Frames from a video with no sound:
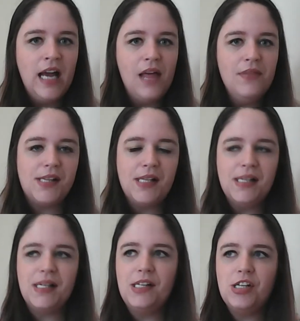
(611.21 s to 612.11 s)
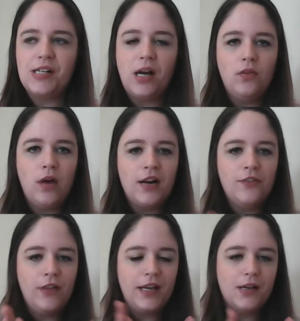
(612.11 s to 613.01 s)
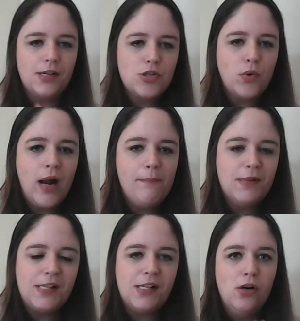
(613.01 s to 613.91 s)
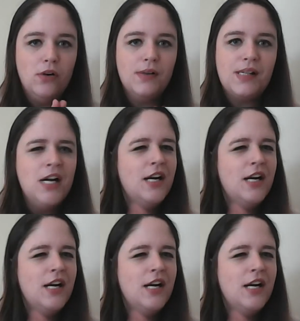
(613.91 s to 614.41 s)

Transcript: In this sense, it's just a lot of like short episodes,